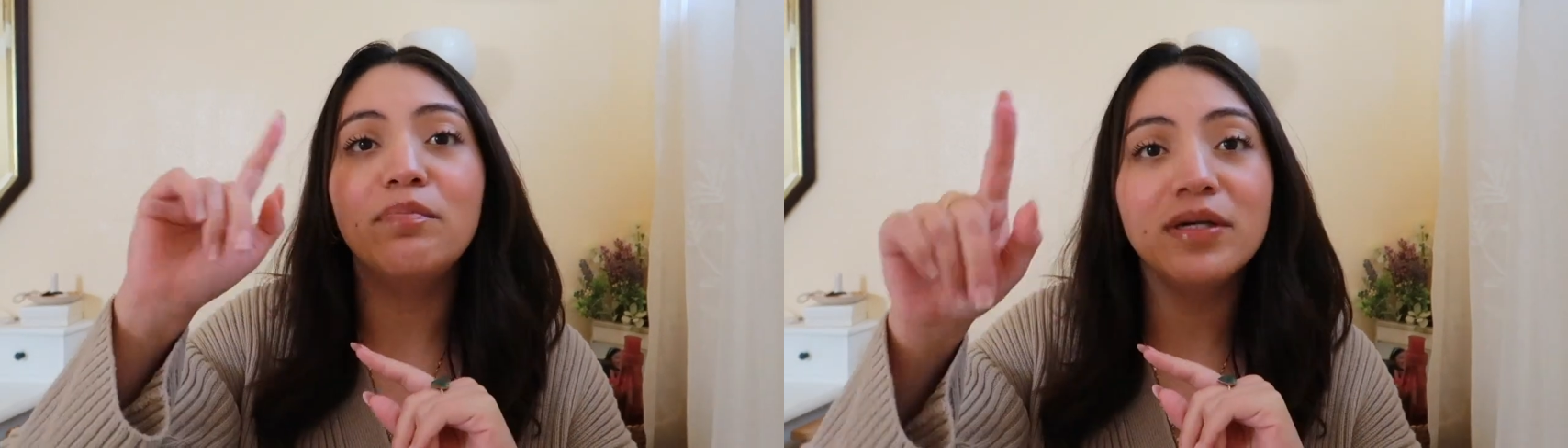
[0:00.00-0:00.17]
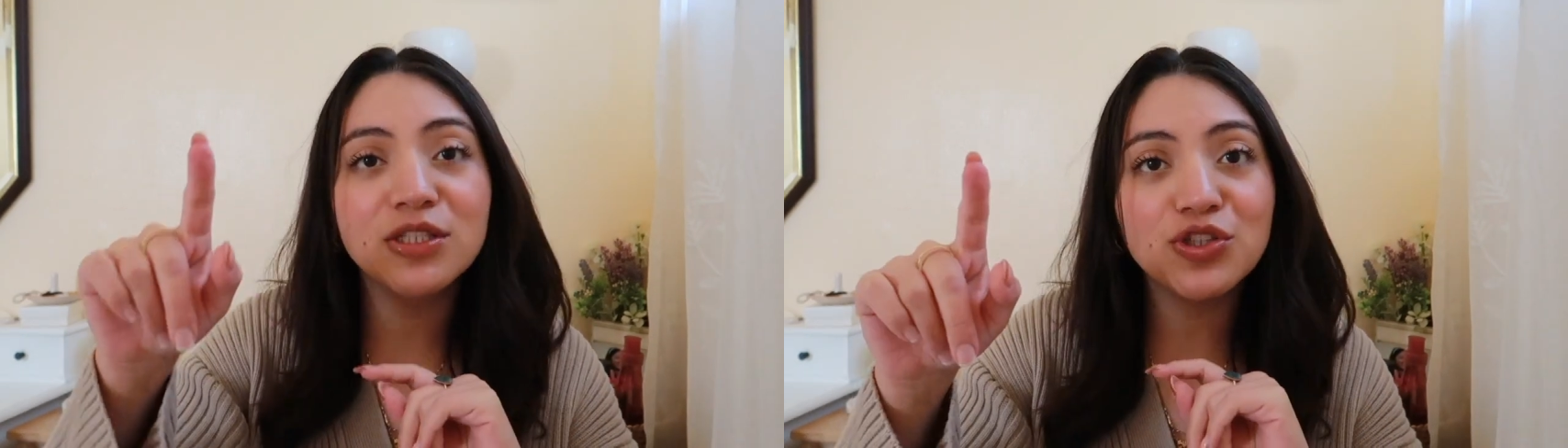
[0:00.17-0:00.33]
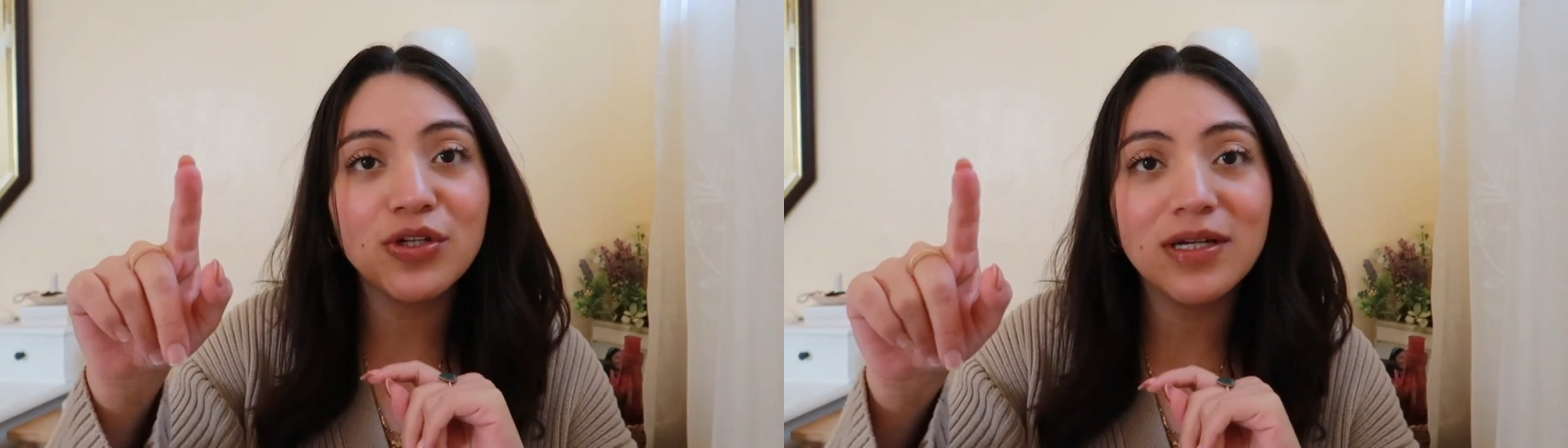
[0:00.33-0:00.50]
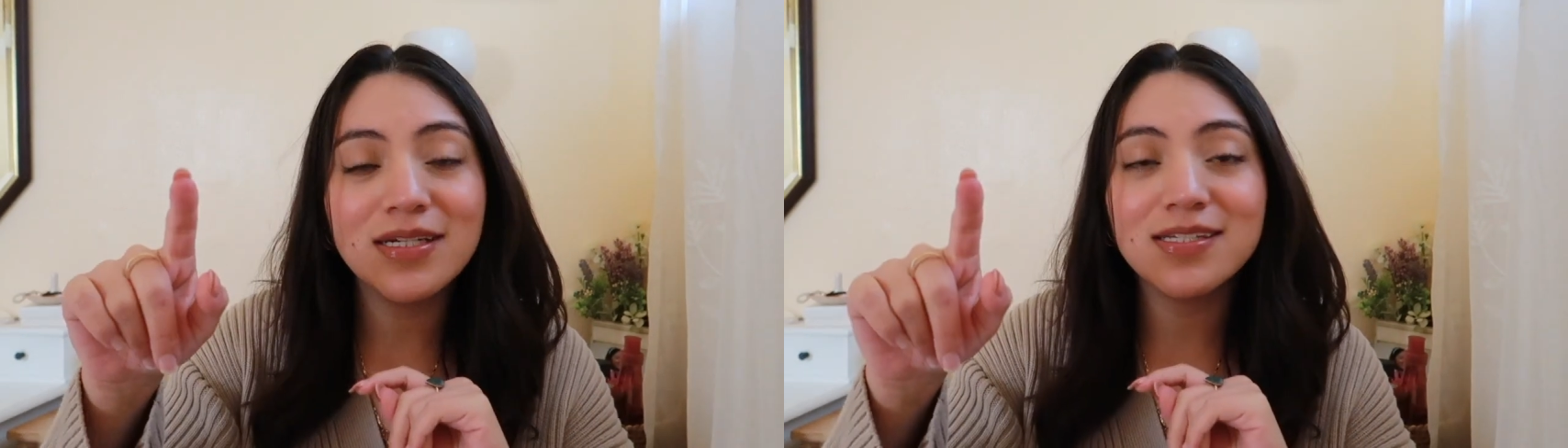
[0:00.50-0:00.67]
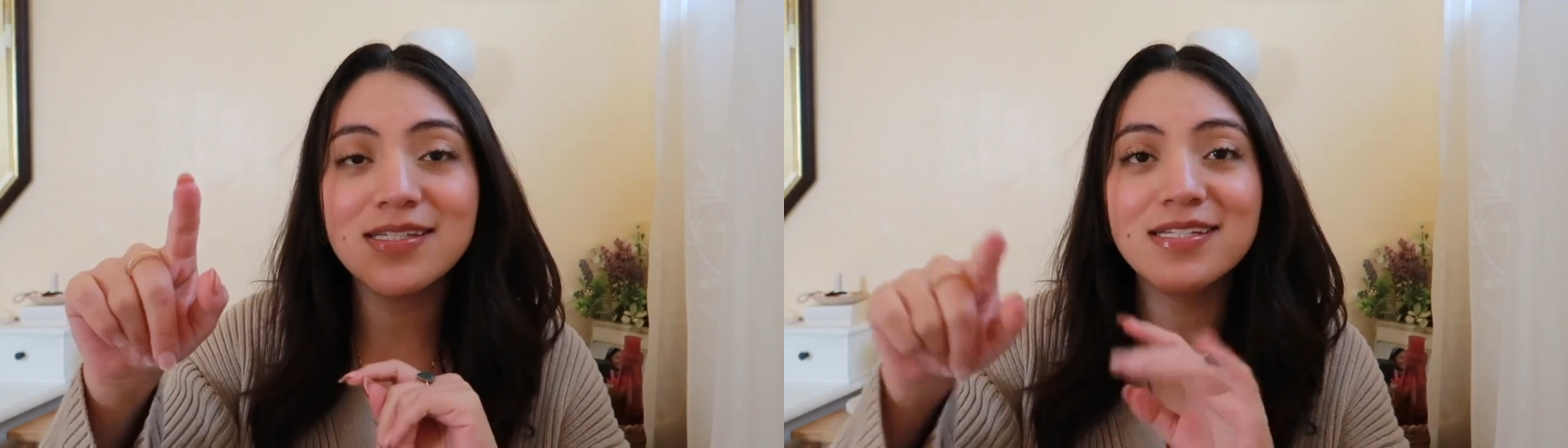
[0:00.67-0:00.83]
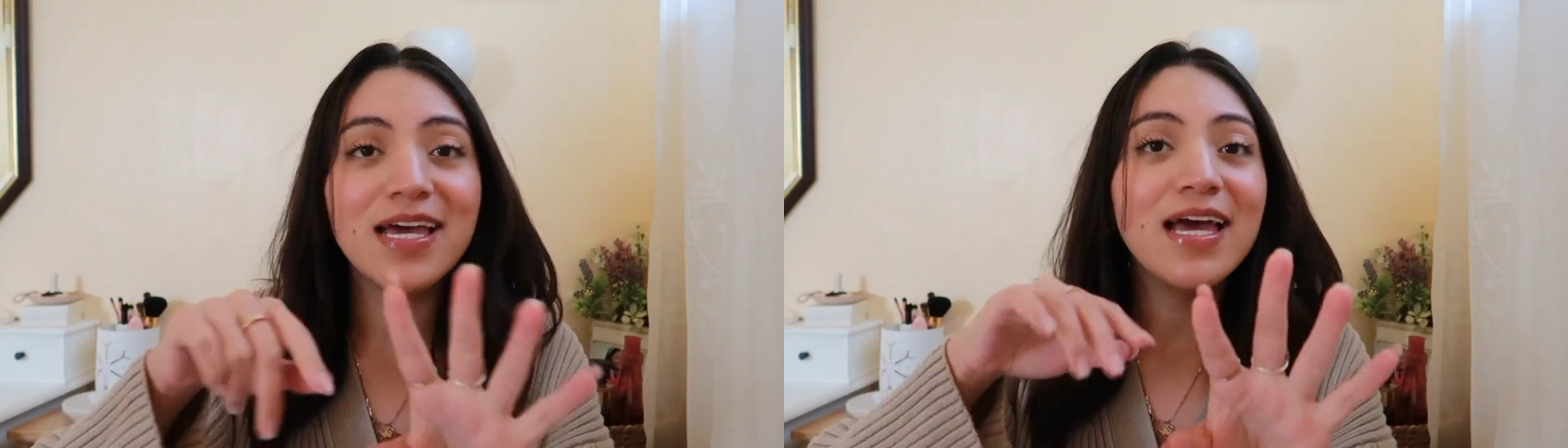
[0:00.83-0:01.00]

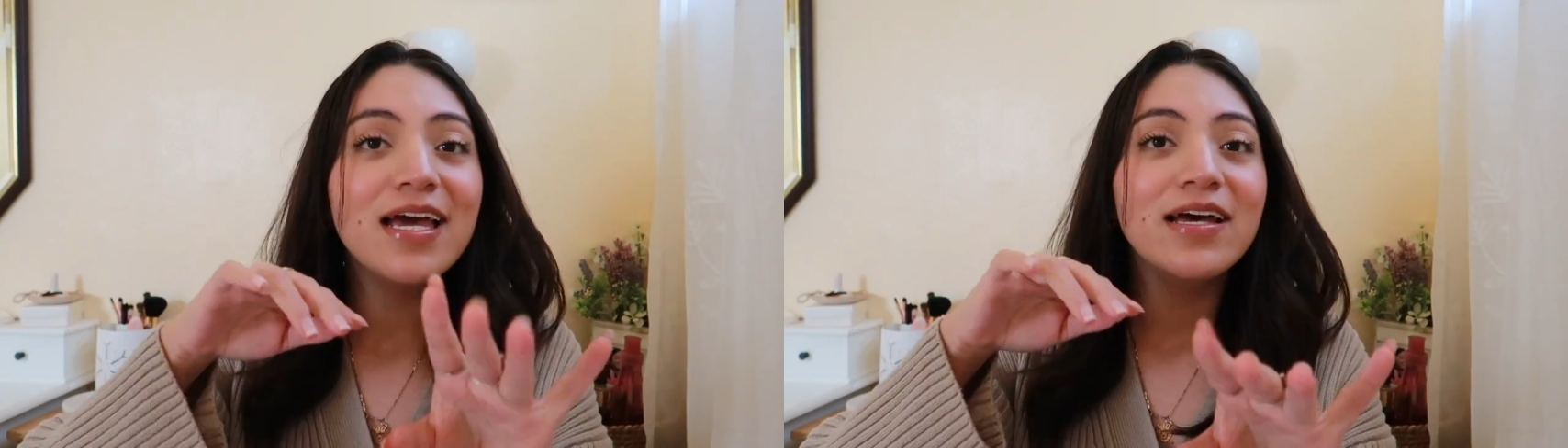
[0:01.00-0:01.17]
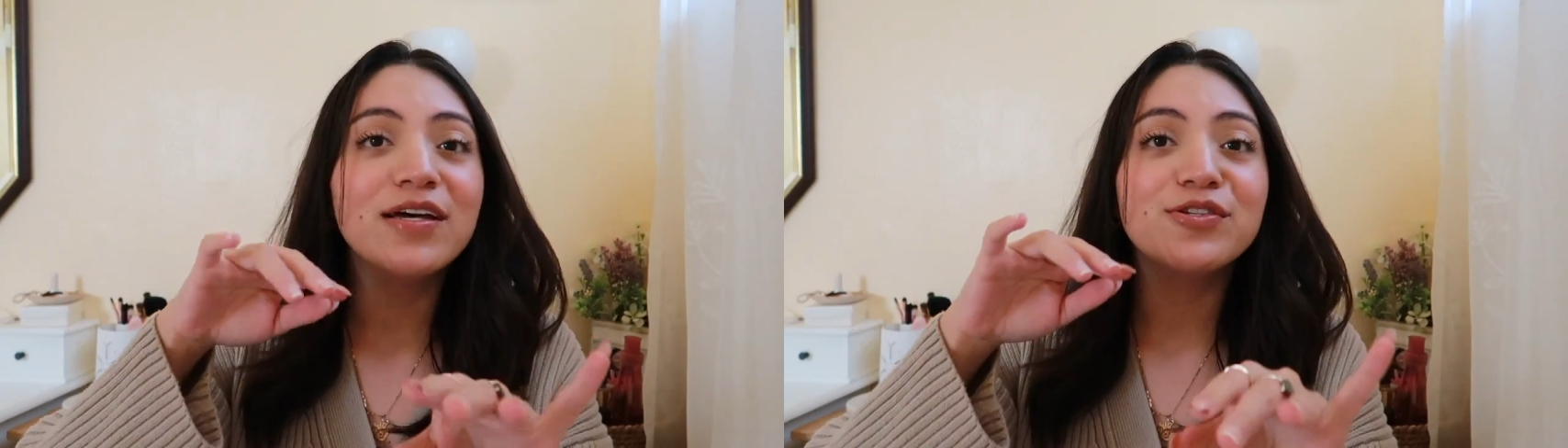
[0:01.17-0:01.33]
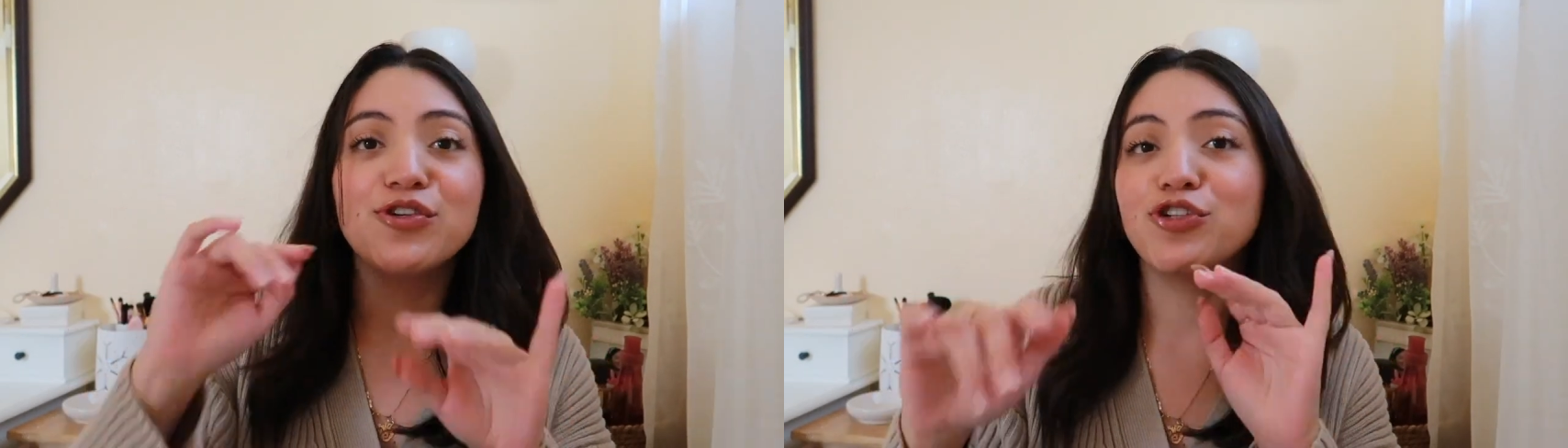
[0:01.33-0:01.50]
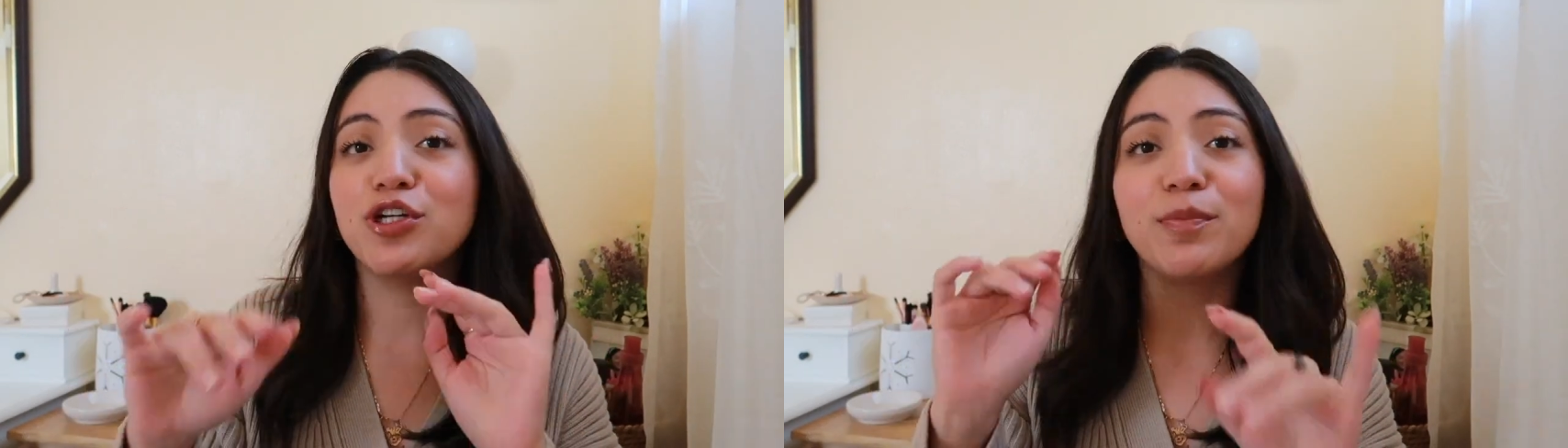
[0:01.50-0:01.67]
Pinterest, search